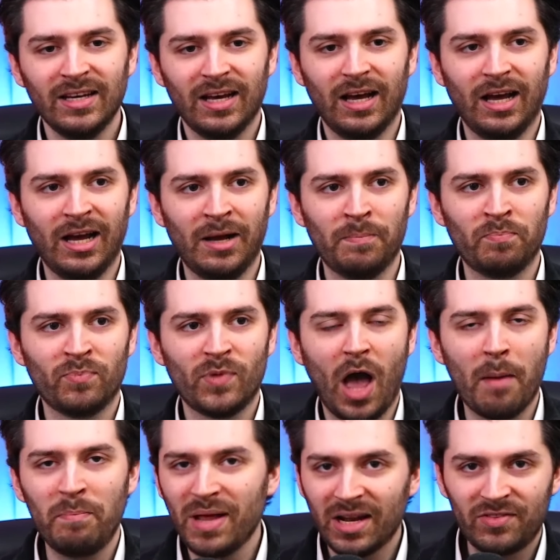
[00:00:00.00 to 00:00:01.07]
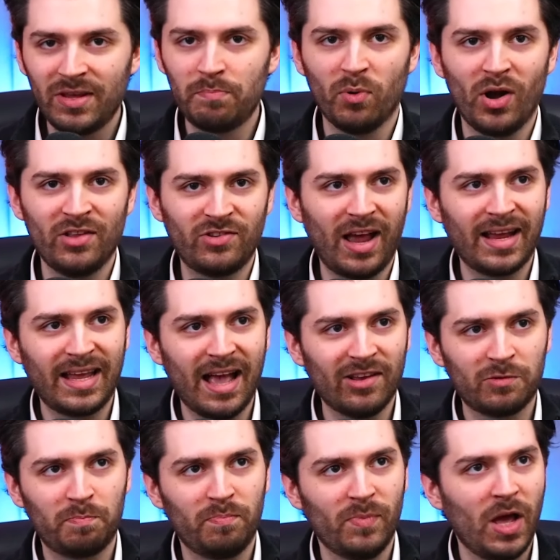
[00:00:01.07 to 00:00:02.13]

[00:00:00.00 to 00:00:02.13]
Ability points, I guess,